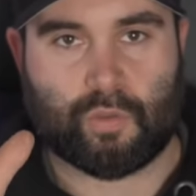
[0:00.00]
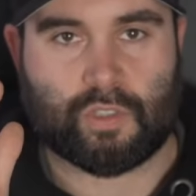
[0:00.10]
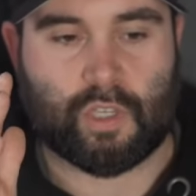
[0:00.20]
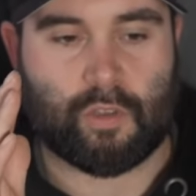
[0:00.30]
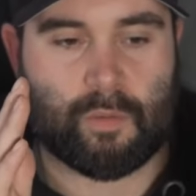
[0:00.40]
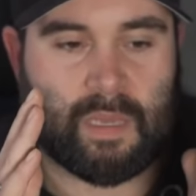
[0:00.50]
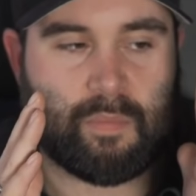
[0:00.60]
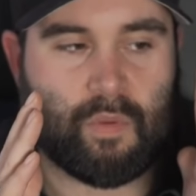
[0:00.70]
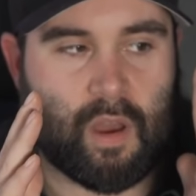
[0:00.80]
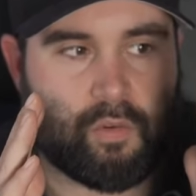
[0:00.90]
So the
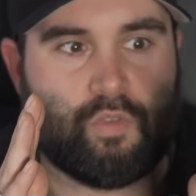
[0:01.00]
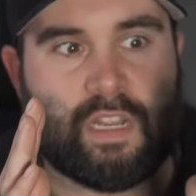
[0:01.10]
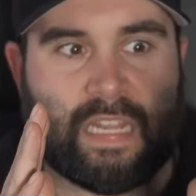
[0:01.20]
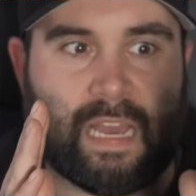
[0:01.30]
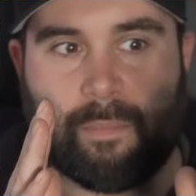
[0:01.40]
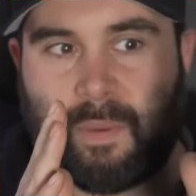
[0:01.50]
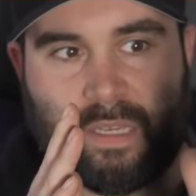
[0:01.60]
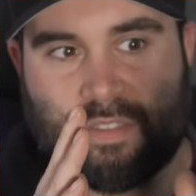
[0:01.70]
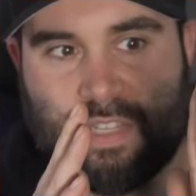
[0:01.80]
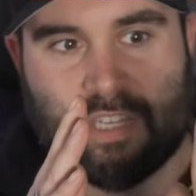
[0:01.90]
people that are really happy
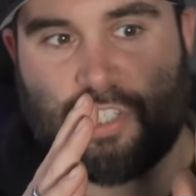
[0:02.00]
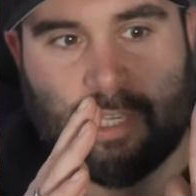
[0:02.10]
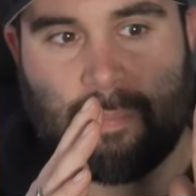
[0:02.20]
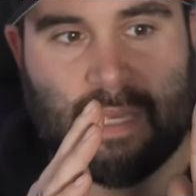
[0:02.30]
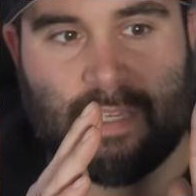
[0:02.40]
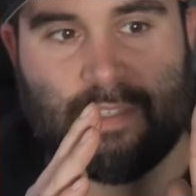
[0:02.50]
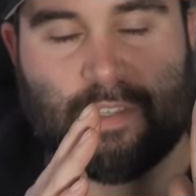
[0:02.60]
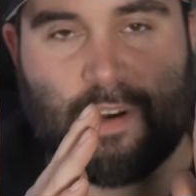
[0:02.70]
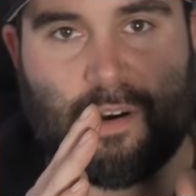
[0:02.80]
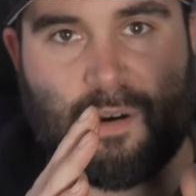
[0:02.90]
because their GPs
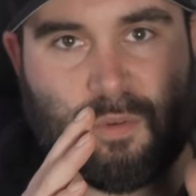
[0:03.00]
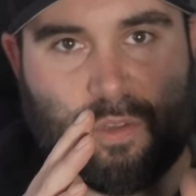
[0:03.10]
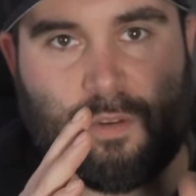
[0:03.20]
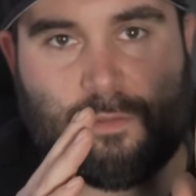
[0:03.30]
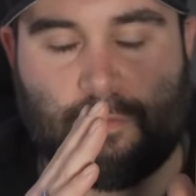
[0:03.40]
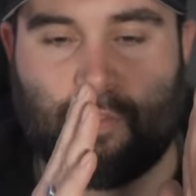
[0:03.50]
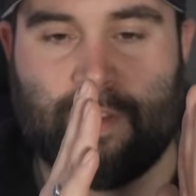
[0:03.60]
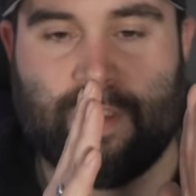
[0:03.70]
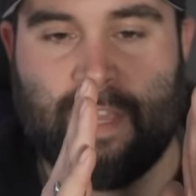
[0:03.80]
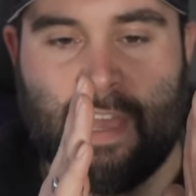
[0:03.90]
will do it for
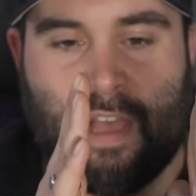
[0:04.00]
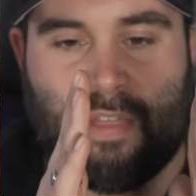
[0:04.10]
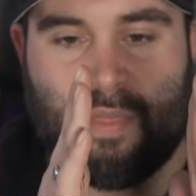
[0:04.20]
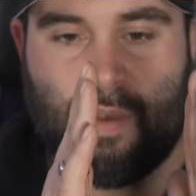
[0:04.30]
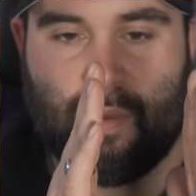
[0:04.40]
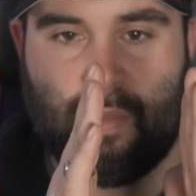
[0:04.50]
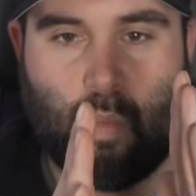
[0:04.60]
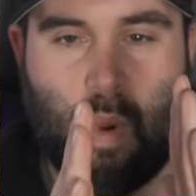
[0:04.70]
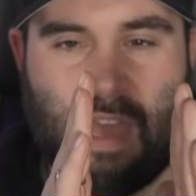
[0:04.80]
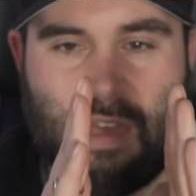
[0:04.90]
free,
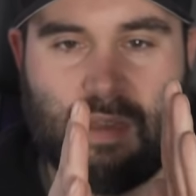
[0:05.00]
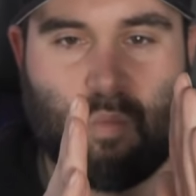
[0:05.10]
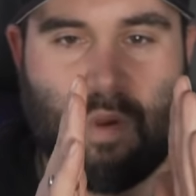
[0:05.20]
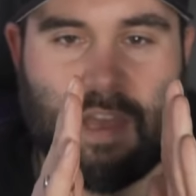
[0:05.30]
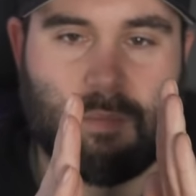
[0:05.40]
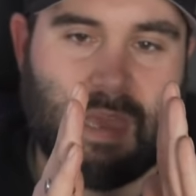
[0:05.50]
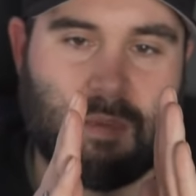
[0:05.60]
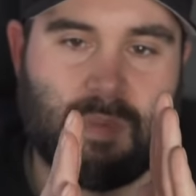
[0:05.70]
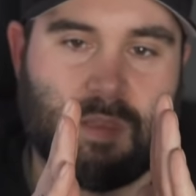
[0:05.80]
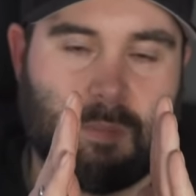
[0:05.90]
where
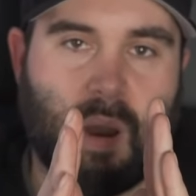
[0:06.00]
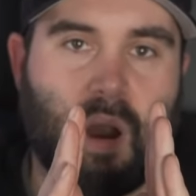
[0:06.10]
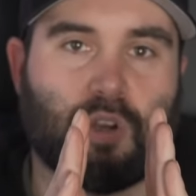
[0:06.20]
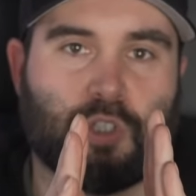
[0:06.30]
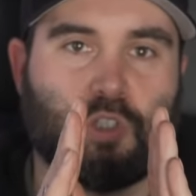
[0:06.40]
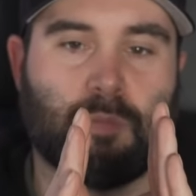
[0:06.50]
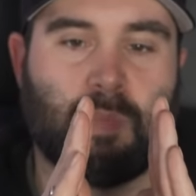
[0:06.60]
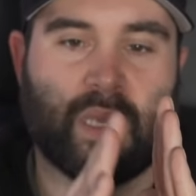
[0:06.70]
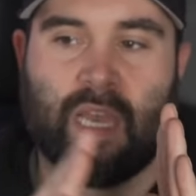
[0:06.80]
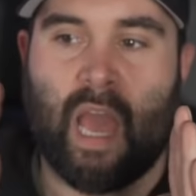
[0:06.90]
maybe the bar should
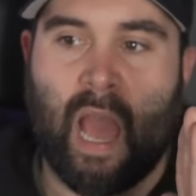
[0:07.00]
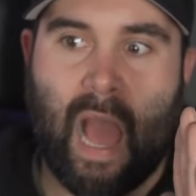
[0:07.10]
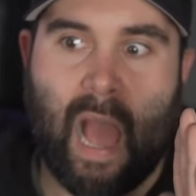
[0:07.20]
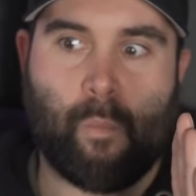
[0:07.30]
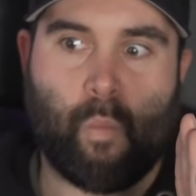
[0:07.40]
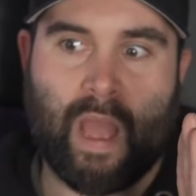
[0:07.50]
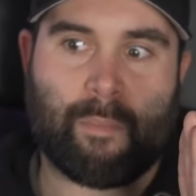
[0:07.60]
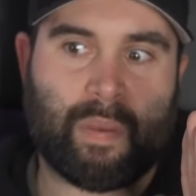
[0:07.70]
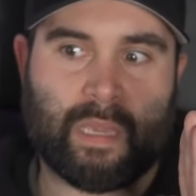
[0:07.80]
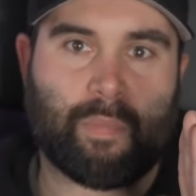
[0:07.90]
be, and where
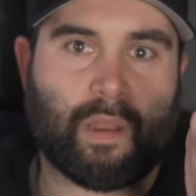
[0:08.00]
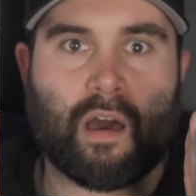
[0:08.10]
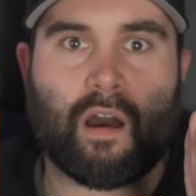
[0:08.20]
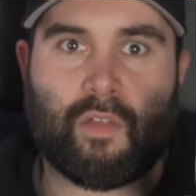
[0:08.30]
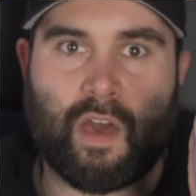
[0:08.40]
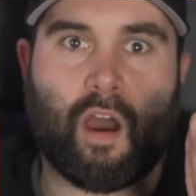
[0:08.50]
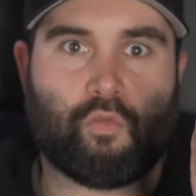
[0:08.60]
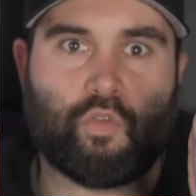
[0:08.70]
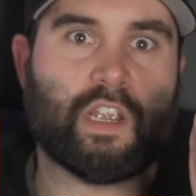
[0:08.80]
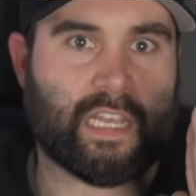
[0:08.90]
people are that are
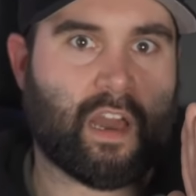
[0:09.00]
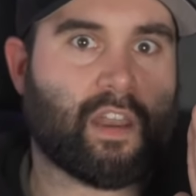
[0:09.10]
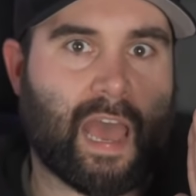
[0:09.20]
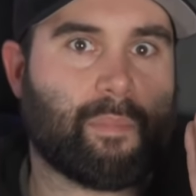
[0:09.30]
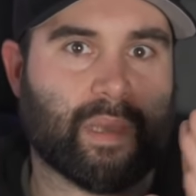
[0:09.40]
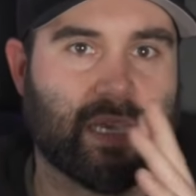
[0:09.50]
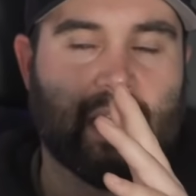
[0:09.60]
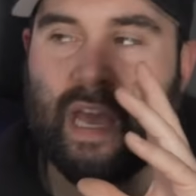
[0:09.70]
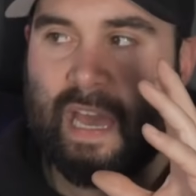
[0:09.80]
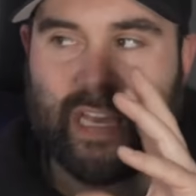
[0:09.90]
really unhappy.
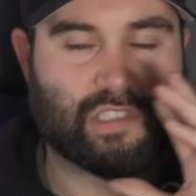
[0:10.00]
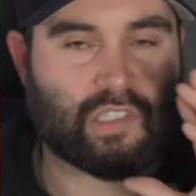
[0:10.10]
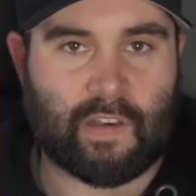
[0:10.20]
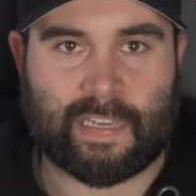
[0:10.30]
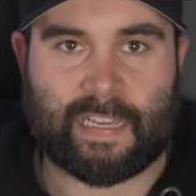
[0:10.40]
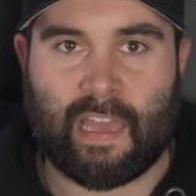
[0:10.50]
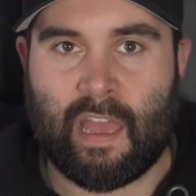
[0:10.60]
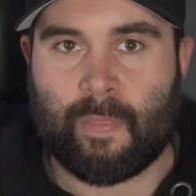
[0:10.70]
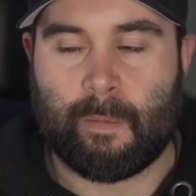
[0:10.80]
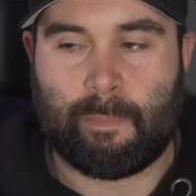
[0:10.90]
It's like
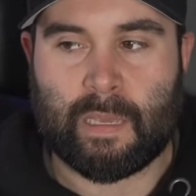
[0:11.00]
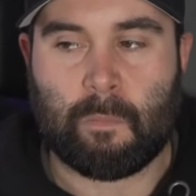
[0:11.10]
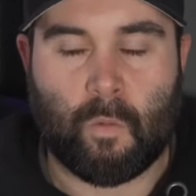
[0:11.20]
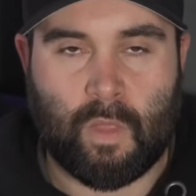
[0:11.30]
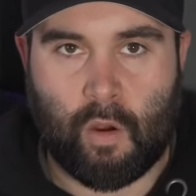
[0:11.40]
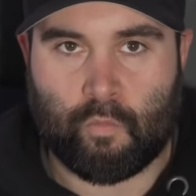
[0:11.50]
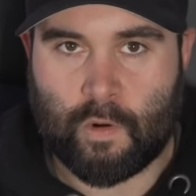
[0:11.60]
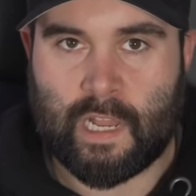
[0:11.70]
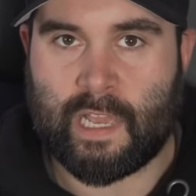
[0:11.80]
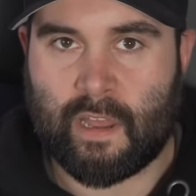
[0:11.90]
the people that are
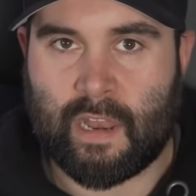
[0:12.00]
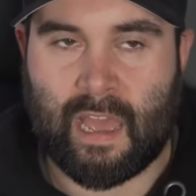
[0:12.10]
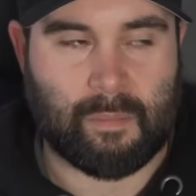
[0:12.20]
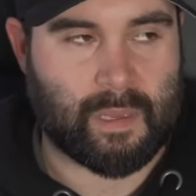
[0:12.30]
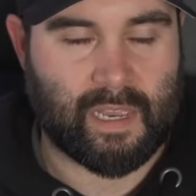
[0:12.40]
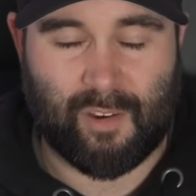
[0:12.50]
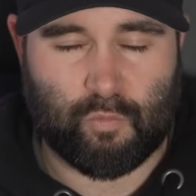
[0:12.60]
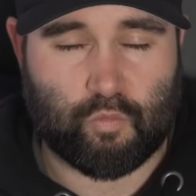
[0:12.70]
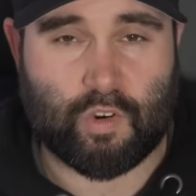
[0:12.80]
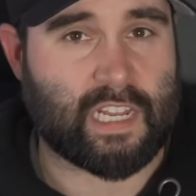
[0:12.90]
really unhappy and get
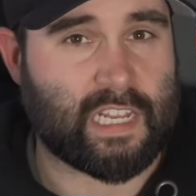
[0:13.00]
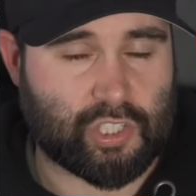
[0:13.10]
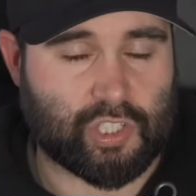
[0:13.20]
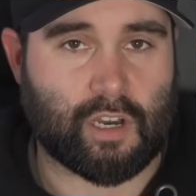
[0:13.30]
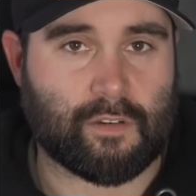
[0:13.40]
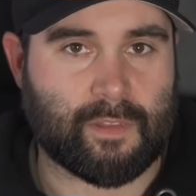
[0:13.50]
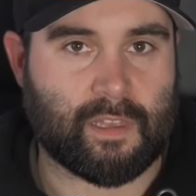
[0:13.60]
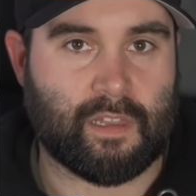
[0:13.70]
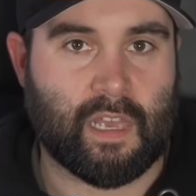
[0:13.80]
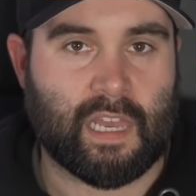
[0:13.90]
really
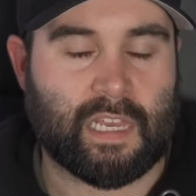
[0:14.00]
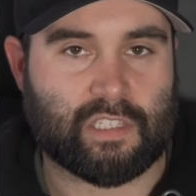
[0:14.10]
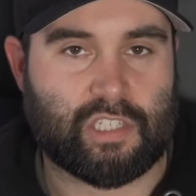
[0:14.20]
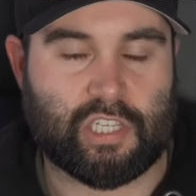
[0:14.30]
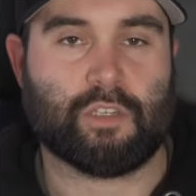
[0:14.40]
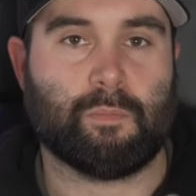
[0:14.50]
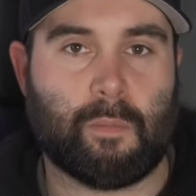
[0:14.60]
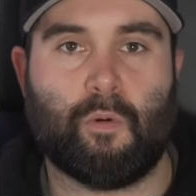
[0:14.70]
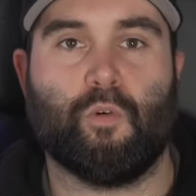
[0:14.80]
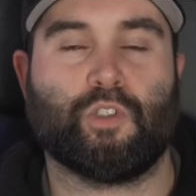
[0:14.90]
shafted, get
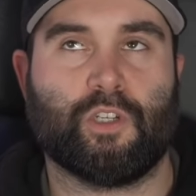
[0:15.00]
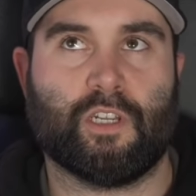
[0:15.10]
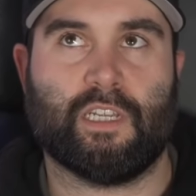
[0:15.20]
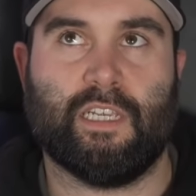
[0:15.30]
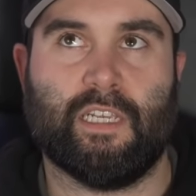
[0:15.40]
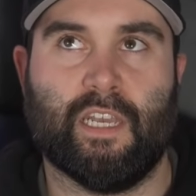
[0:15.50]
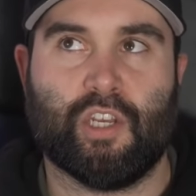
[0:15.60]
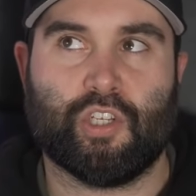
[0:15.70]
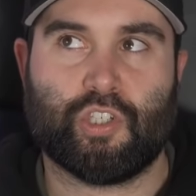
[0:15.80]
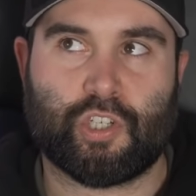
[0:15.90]
disproportionately
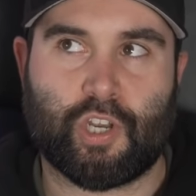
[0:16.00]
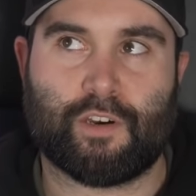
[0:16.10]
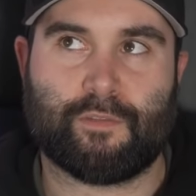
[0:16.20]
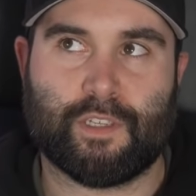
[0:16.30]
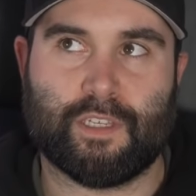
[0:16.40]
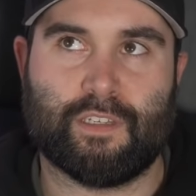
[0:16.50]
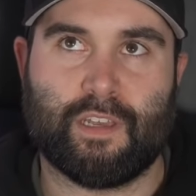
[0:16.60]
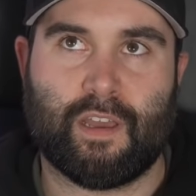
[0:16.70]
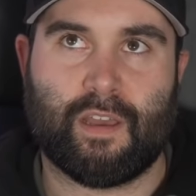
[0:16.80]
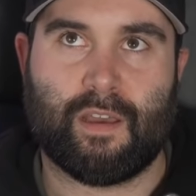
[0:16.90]
shafted,
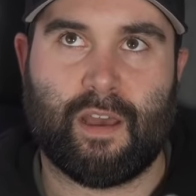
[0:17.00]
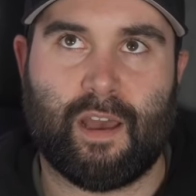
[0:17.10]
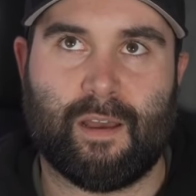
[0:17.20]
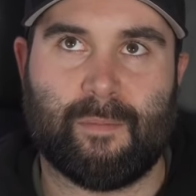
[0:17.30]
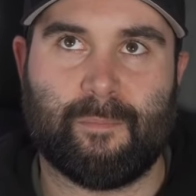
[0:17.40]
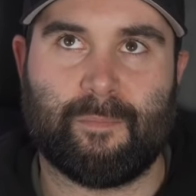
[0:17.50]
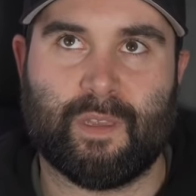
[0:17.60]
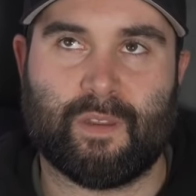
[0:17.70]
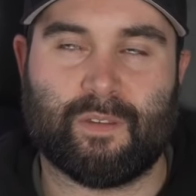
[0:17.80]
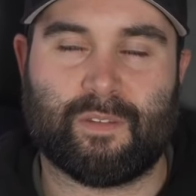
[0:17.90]
you
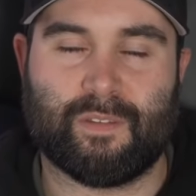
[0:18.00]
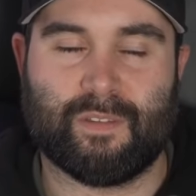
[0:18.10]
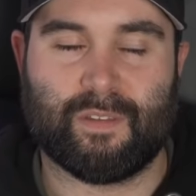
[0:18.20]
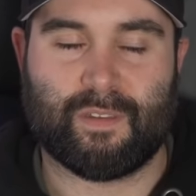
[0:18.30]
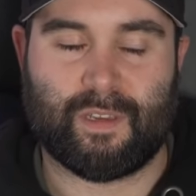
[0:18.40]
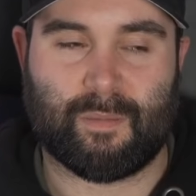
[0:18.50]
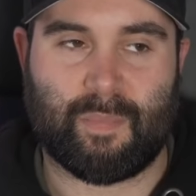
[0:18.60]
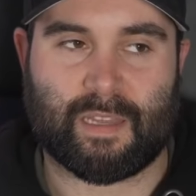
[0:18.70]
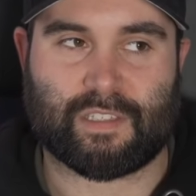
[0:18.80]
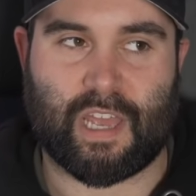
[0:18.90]
know,
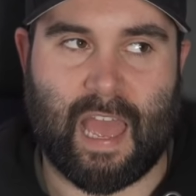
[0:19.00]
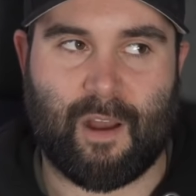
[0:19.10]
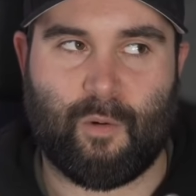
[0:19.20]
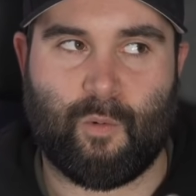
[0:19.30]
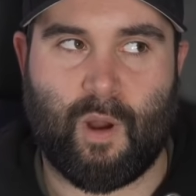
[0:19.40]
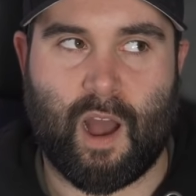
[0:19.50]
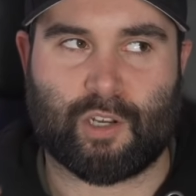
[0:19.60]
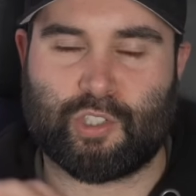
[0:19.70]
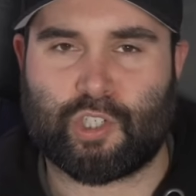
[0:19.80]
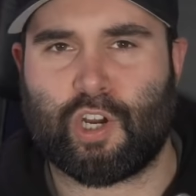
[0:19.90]
compared to how
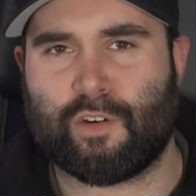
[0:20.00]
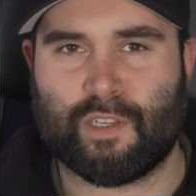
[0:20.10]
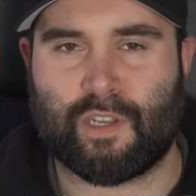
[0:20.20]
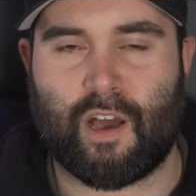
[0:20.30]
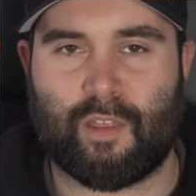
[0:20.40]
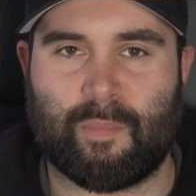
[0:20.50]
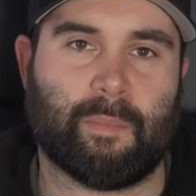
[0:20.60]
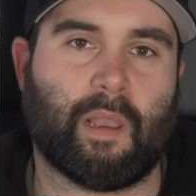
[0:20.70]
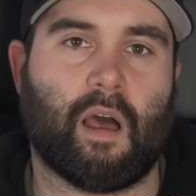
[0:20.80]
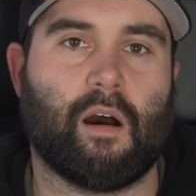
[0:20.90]
unshafted other
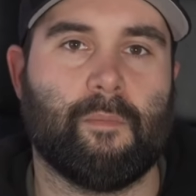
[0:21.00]
people are.